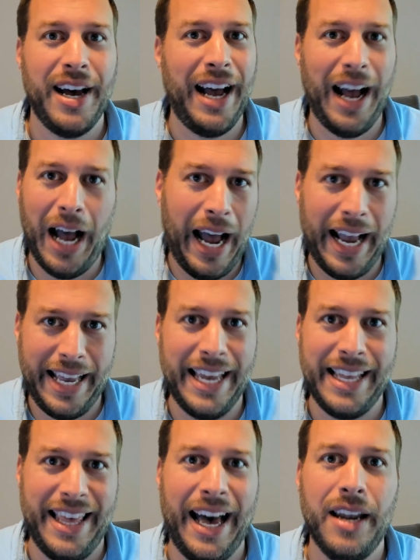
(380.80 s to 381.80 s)
I
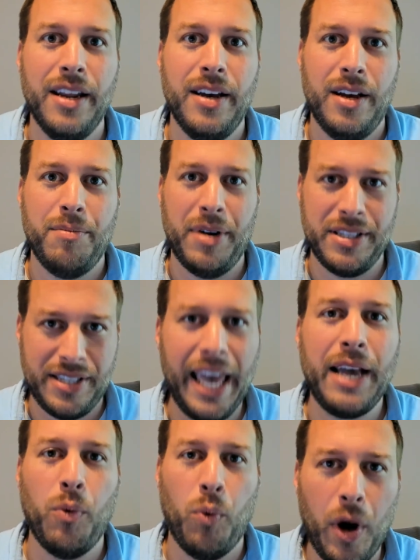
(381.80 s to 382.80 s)
get that. But
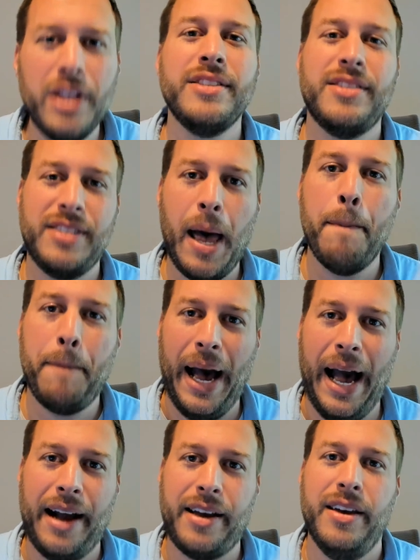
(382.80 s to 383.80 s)
take one step
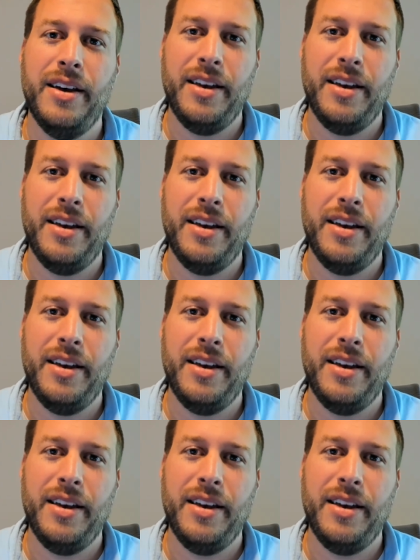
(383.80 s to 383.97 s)
back